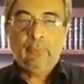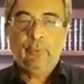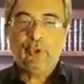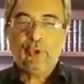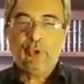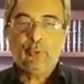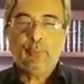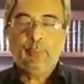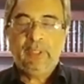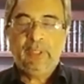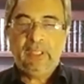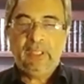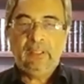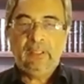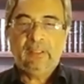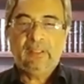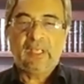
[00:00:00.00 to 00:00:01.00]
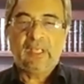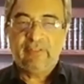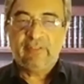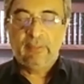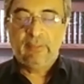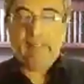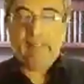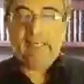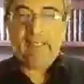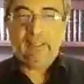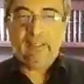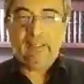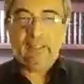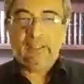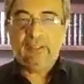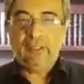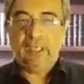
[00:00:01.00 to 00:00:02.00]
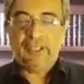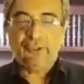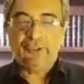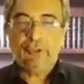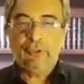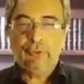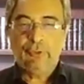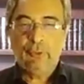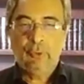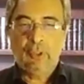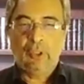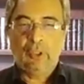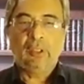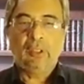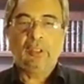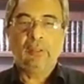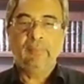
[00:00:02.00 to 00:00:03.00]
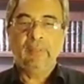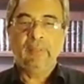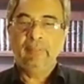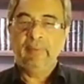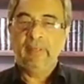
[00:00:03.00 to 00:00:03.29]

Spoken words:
which would be governed by the international rule or